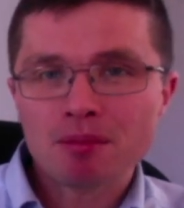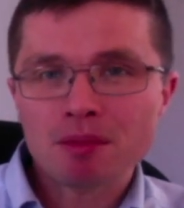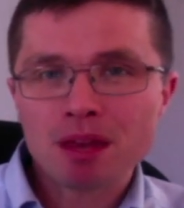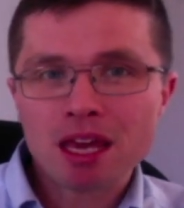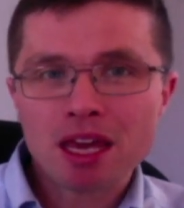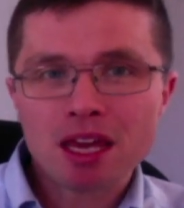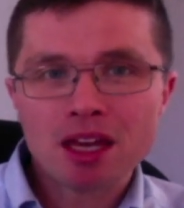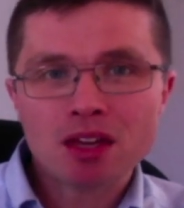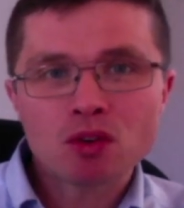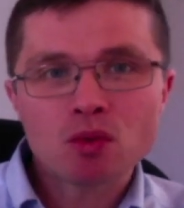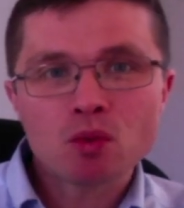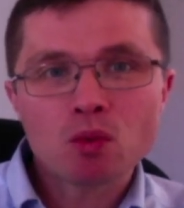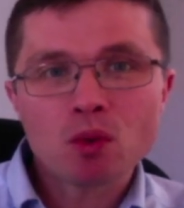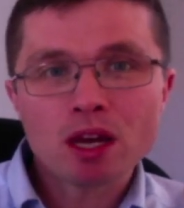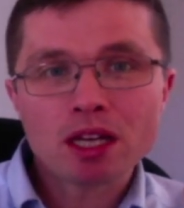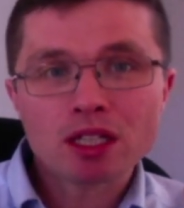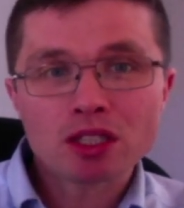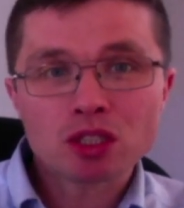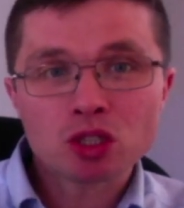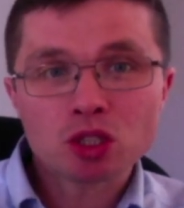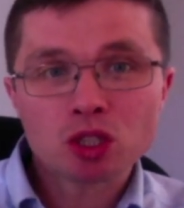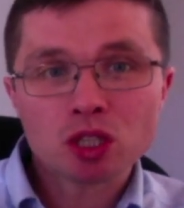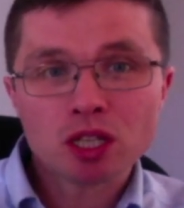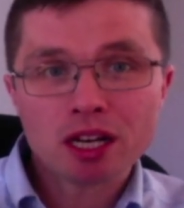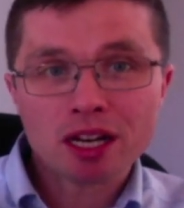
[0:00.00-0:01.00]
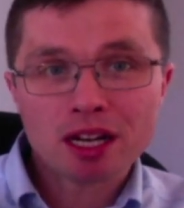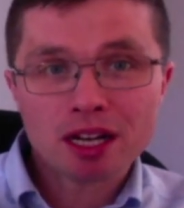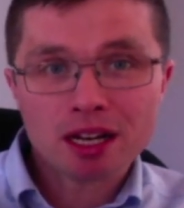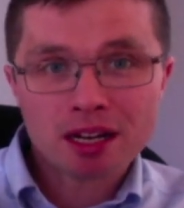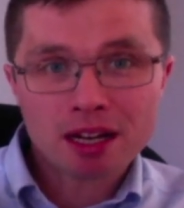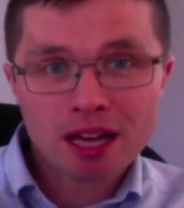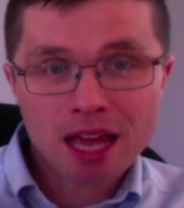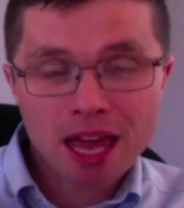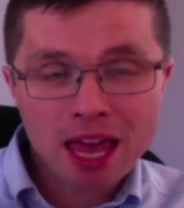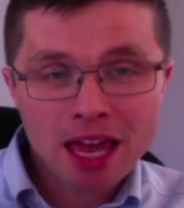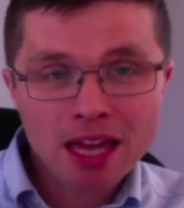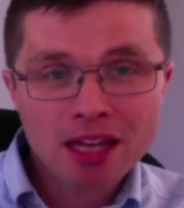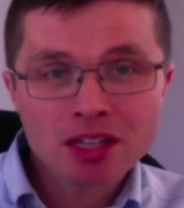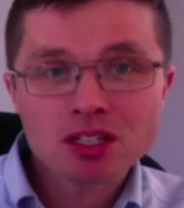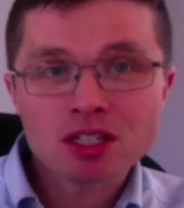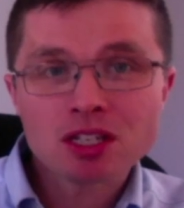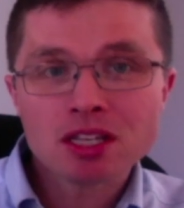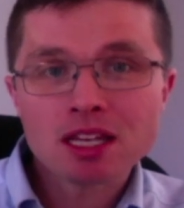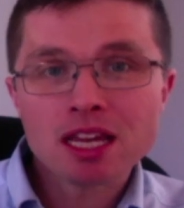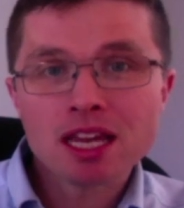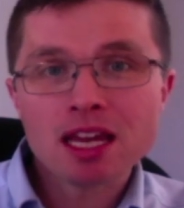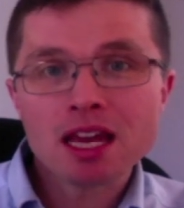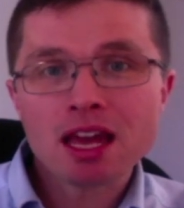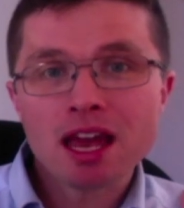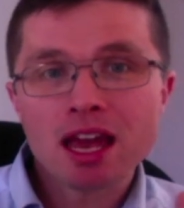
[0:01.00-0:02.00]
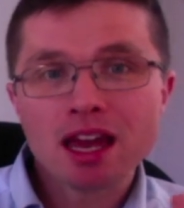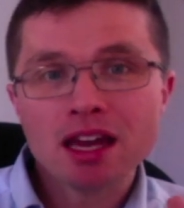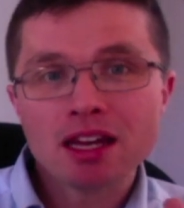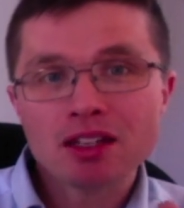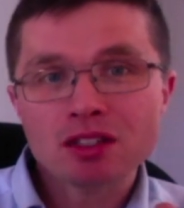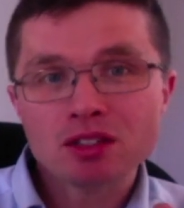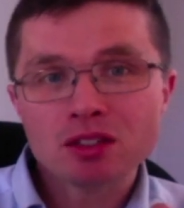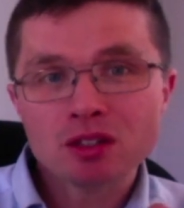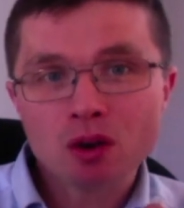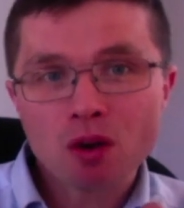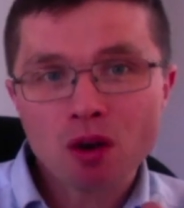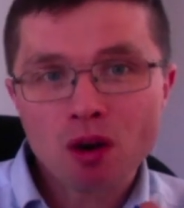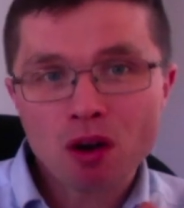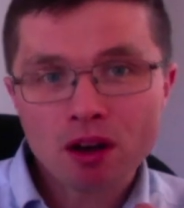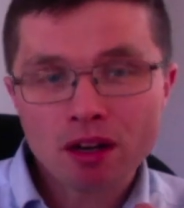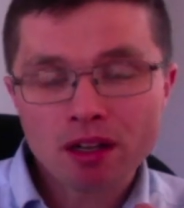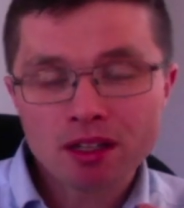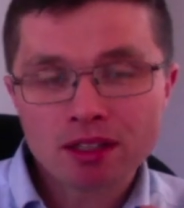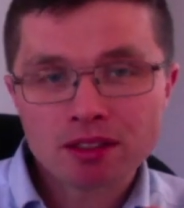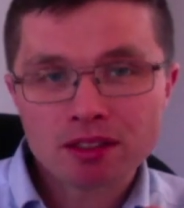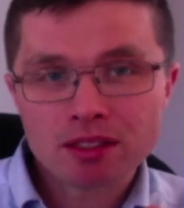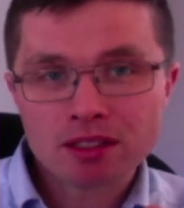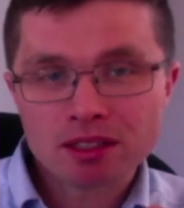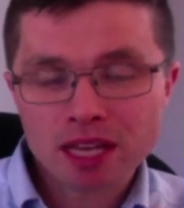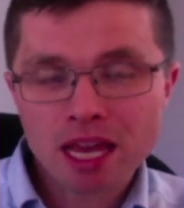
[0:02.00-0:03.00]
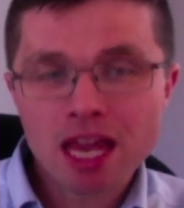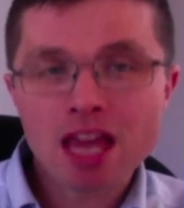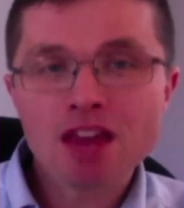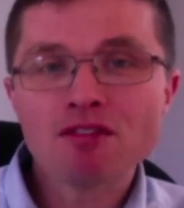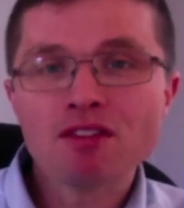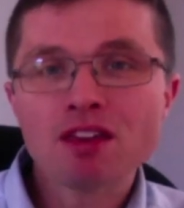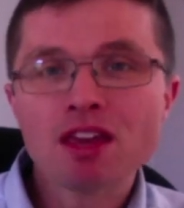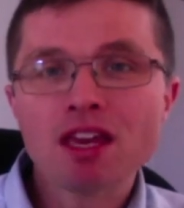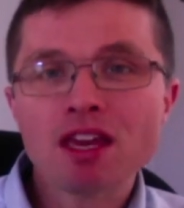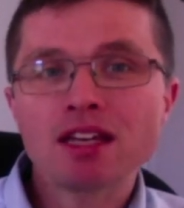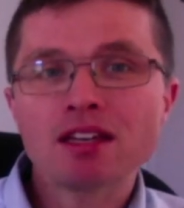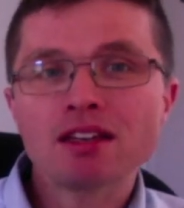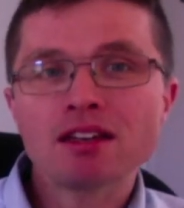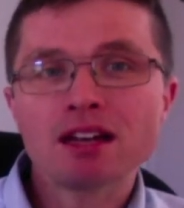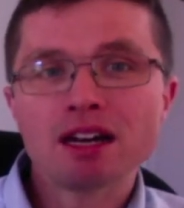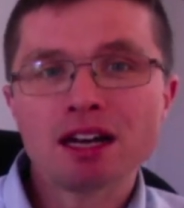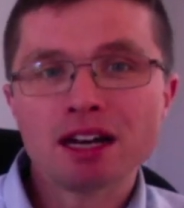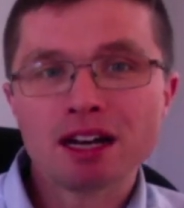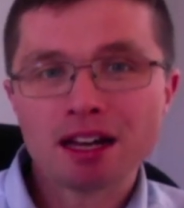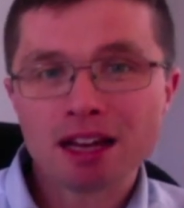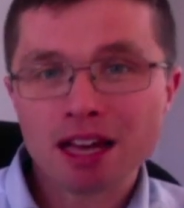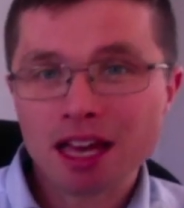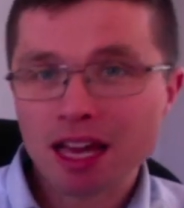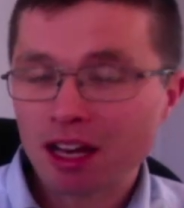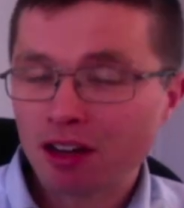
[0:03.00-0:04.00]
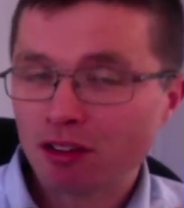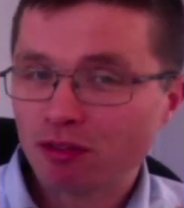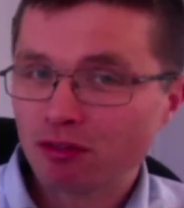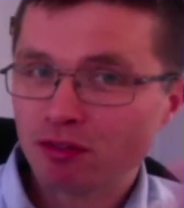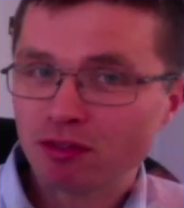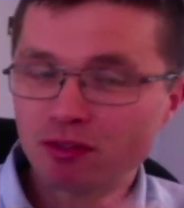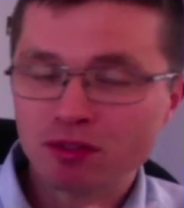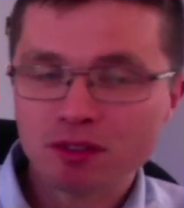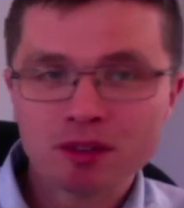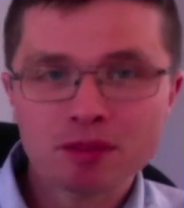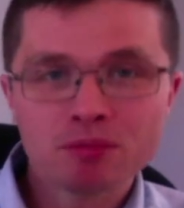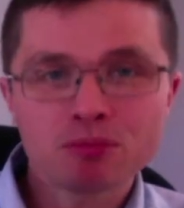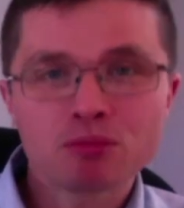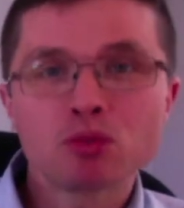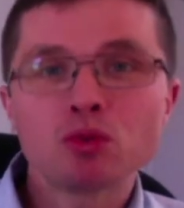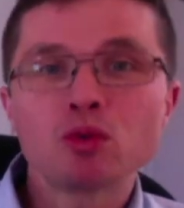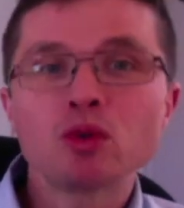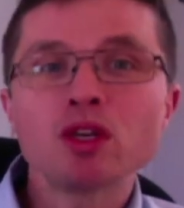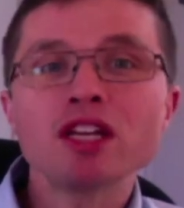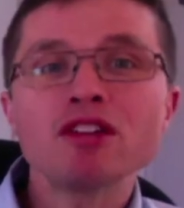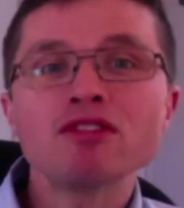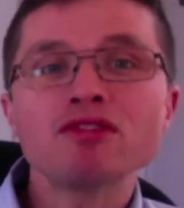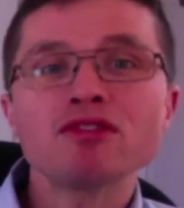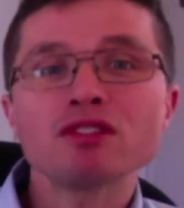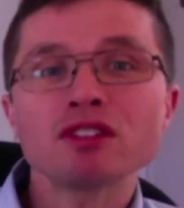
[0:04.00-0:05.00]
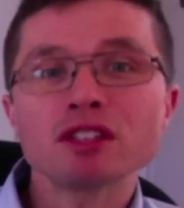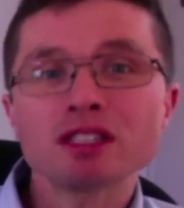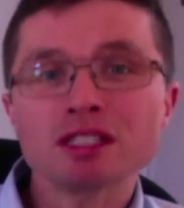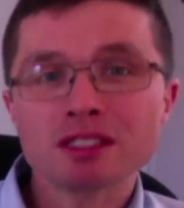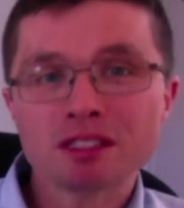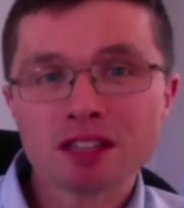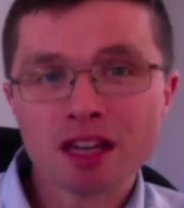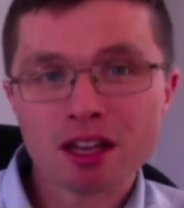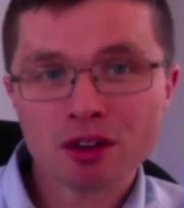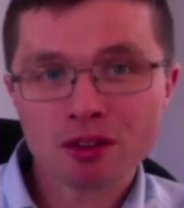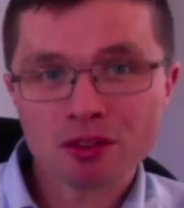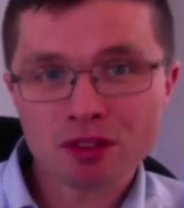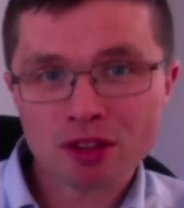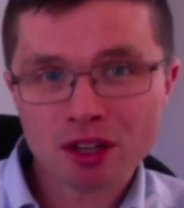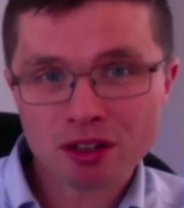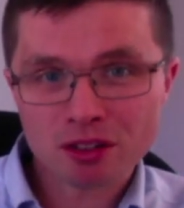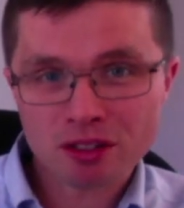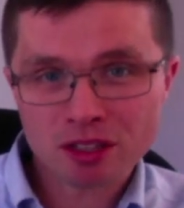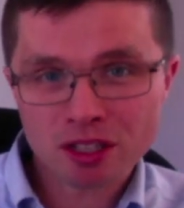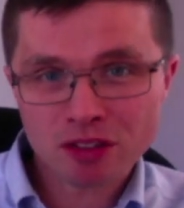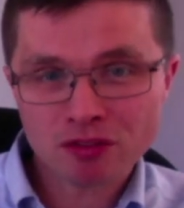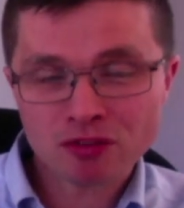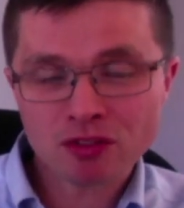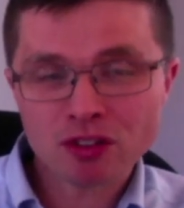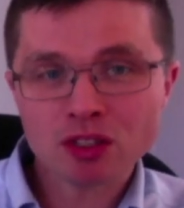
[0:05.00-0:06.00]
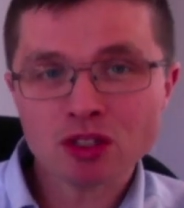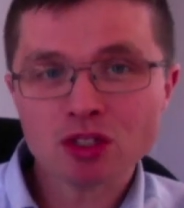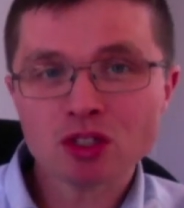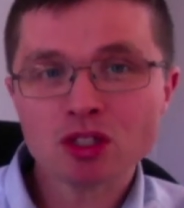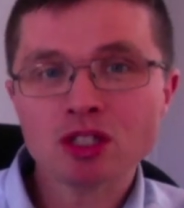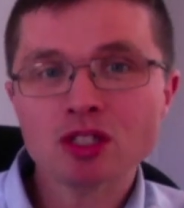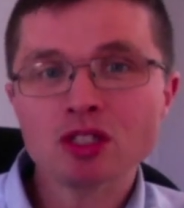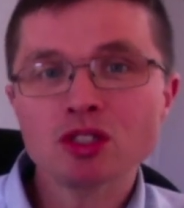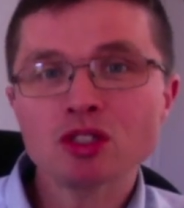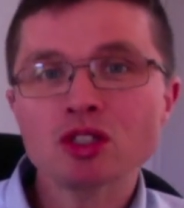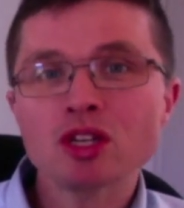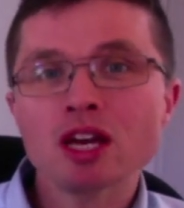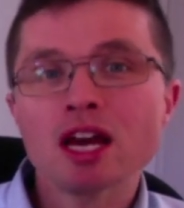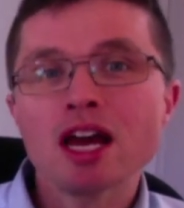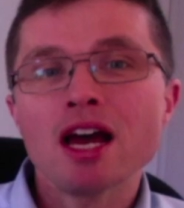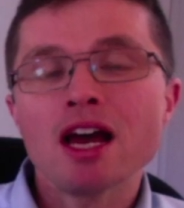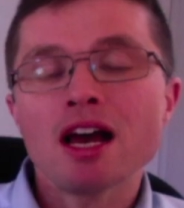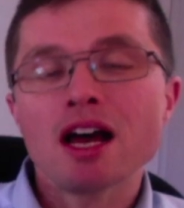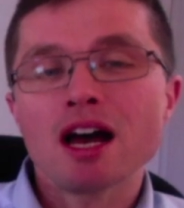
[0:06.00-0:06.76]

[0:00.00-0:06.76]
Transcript: in which Antony and Octavian have briefly settled their differences.